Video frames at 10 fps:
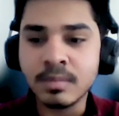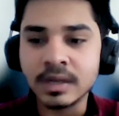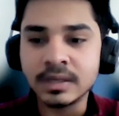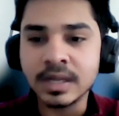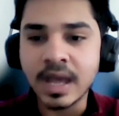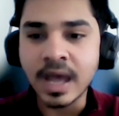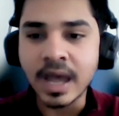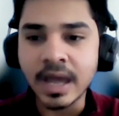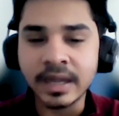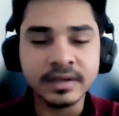but
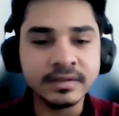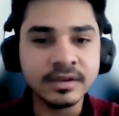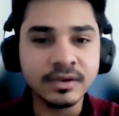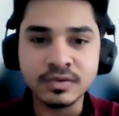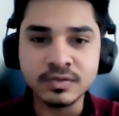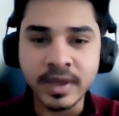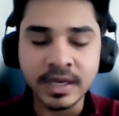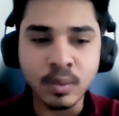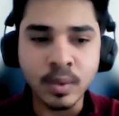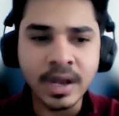I did the course
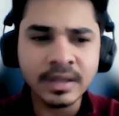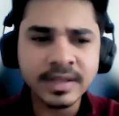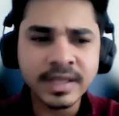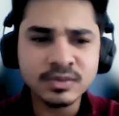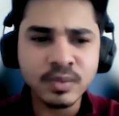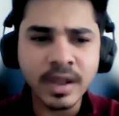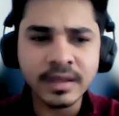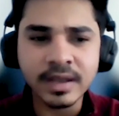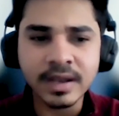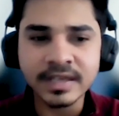very well, and that's where
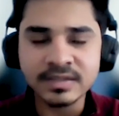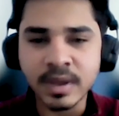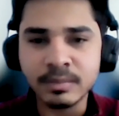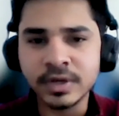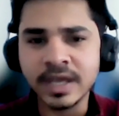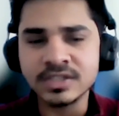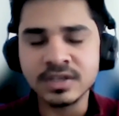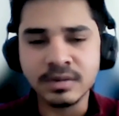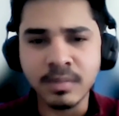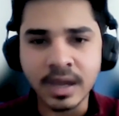I realized my
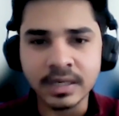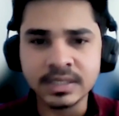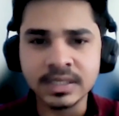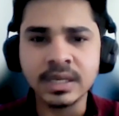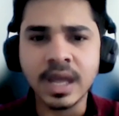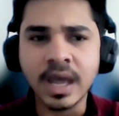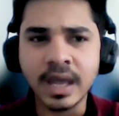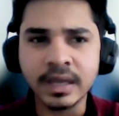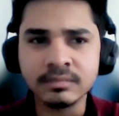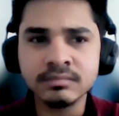potential in marketing.
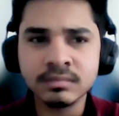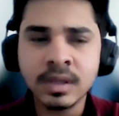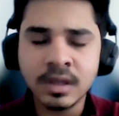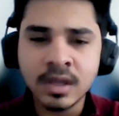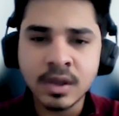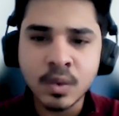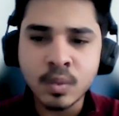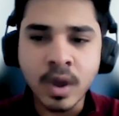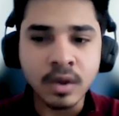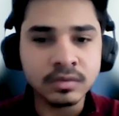I
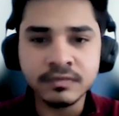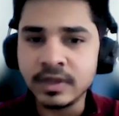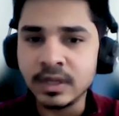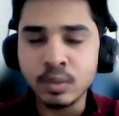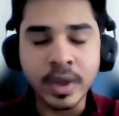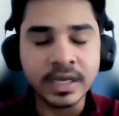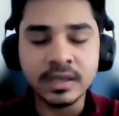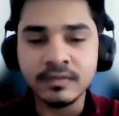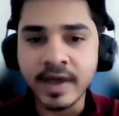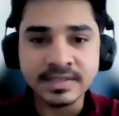found the field
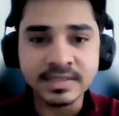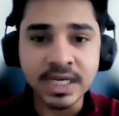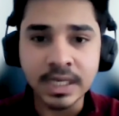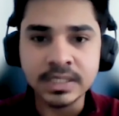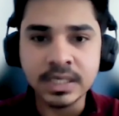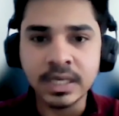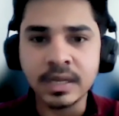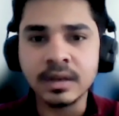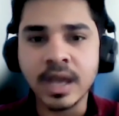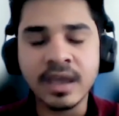very fascinating,
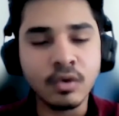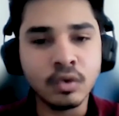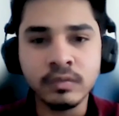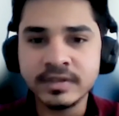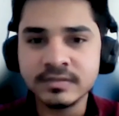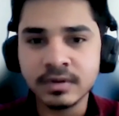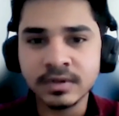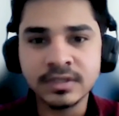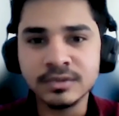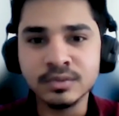and I always
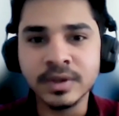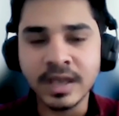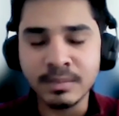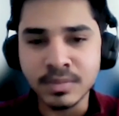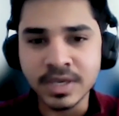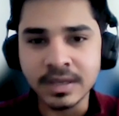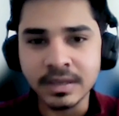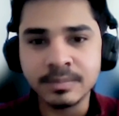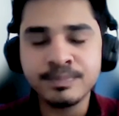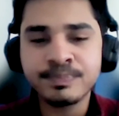wanted to do an
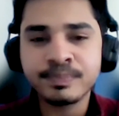MBA.